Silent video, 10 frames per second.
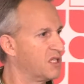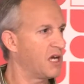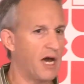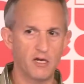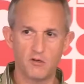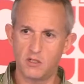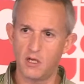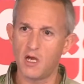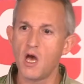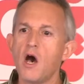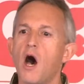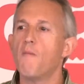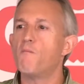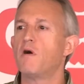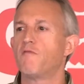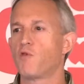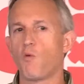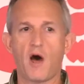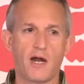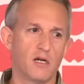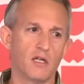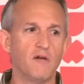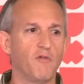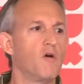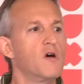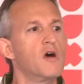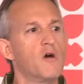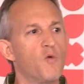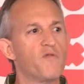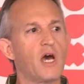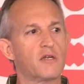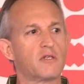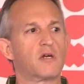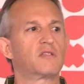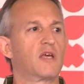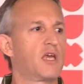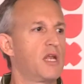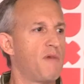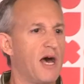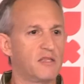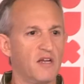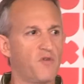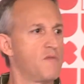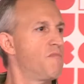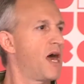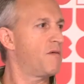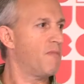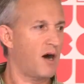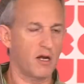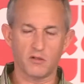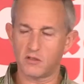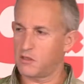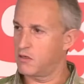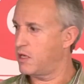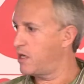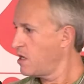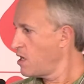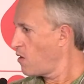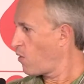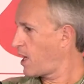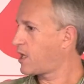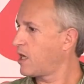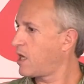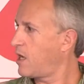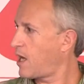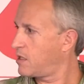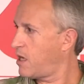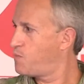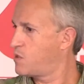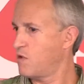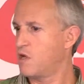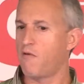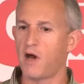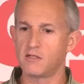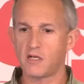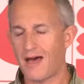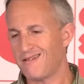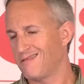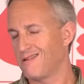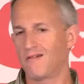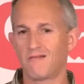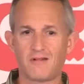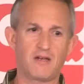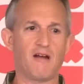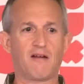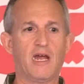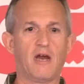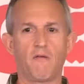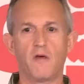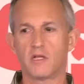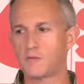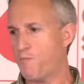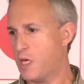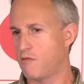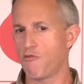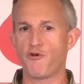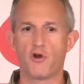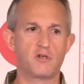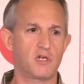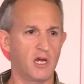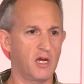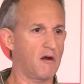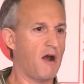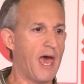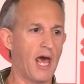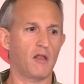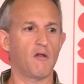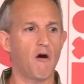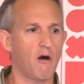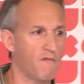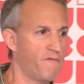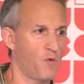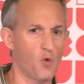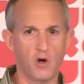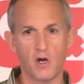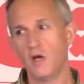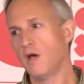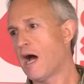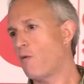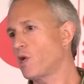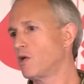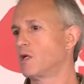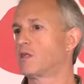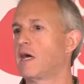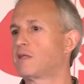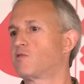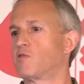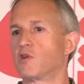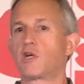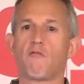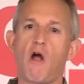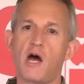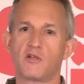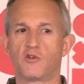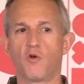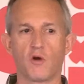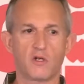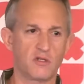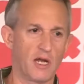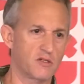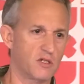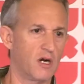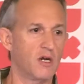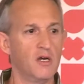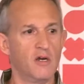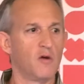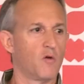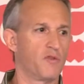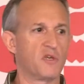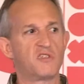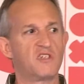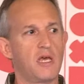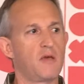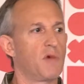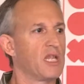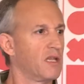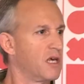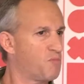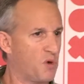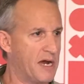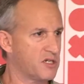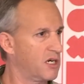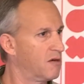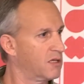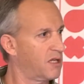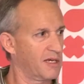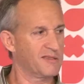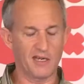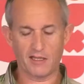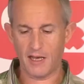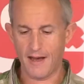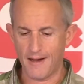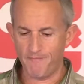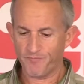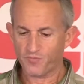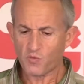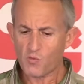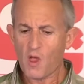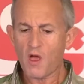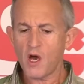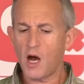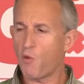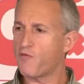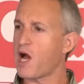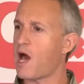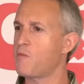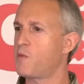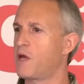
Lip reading: in the IoT above the wire level. We've got to start thinking about different Metamodels so that when I can connect up to a device, I care that it's pin 13 or analog 4. I want to know that that's the garage door sensor or the steam inlet pressure and things like that. We've got to be